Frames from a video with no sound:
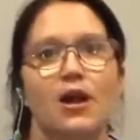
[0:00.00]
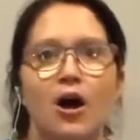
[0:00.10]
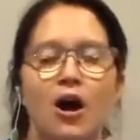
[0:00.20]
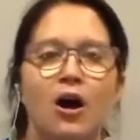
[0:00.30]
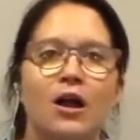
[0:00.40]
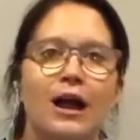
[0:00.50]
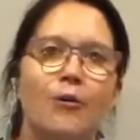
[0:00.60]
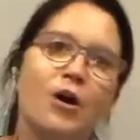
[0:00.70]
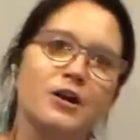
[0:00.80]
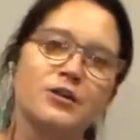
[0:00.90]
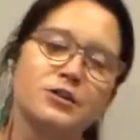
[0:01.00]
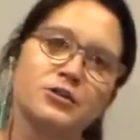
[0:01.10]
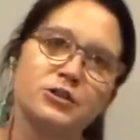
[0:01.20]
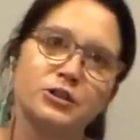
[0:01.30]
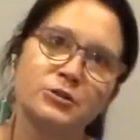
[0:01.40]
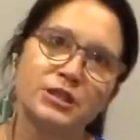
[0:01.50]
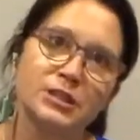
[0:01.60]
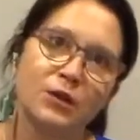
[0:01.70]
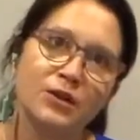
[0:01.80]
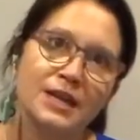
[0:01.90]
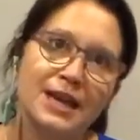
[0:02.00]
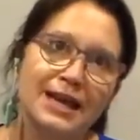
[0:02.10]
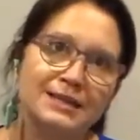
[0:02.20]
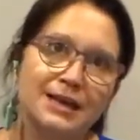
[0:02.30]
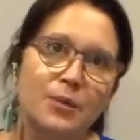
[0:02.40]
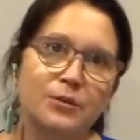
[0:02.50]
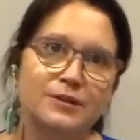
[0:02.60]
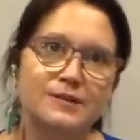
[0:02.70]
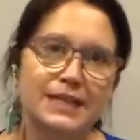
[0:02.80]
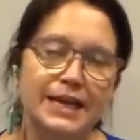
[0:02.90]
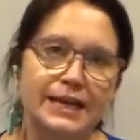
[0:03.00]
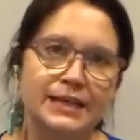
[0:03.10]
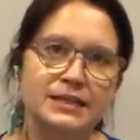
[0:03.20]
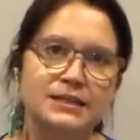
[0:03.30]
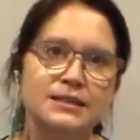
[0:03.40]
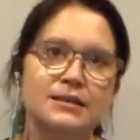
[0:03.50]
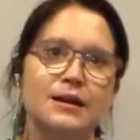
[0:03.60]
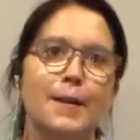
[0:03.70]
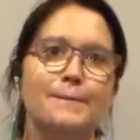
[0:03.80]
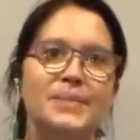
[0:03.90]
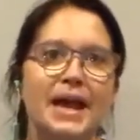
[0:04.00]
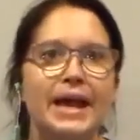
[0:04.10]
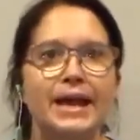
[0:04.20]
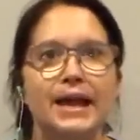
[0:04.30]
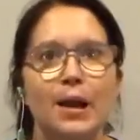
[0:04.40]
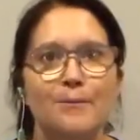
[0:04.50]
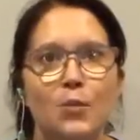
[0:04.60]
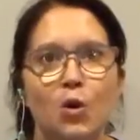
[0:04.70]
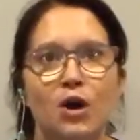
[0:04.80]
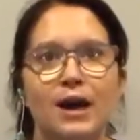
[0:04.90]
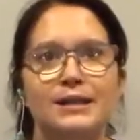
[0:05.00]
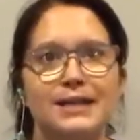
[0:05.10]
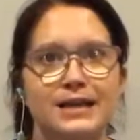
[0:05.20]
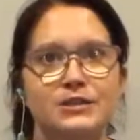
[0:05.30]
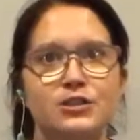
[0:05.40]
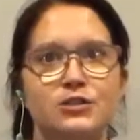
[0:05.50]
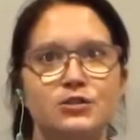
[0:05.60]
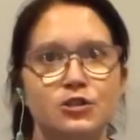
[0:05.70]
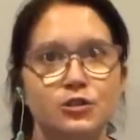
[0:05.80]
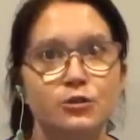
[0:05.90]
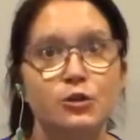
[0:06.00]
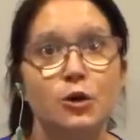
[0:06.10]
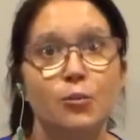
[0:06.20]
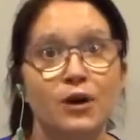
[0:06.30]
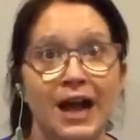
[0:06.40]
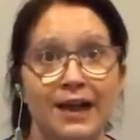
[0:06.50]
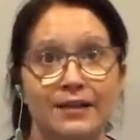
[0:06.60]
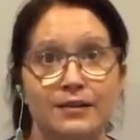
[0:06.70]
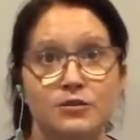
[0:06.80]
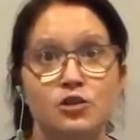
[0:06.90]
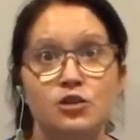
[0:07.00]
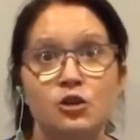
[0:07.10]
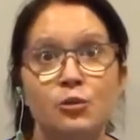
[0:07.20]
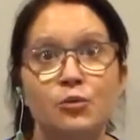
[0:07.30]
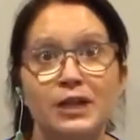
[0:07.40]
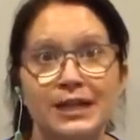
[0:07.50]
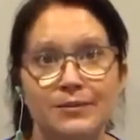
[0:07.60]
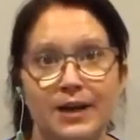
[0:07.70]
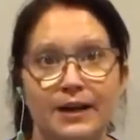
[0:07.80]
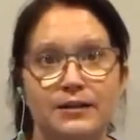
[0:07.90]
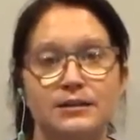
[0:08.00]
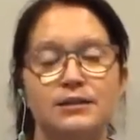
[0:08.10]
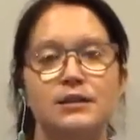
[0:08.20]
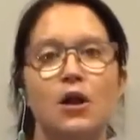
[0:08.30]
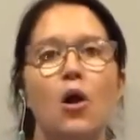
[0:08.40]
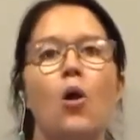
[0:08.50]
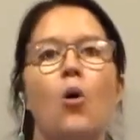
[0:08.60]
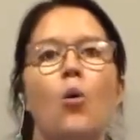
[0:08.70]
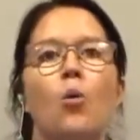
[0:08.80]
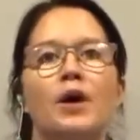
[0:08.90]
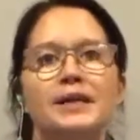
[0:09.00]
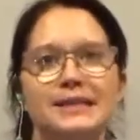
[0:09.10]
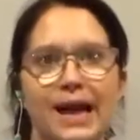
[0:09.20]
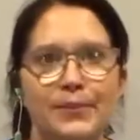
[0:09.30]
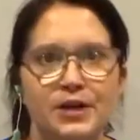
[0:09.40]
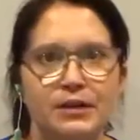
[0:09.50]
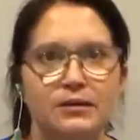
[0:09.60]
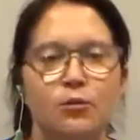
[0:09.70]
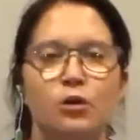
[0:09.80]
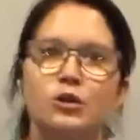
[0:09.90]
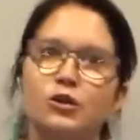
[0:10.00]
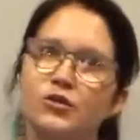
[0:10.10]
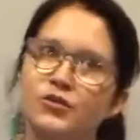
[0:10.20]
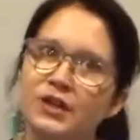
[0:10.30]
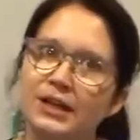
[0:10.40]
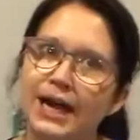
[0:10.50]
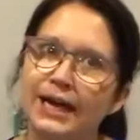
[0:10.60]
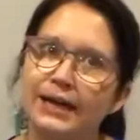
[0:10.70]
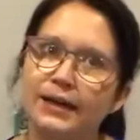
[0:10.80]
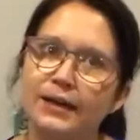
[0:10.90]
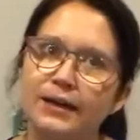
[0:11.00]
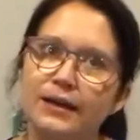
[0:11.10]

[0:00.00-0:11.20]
All I want you to do is over the next couple of days, pay more attention to your breath, to your breathing patterns. What is happening? What do you feel like?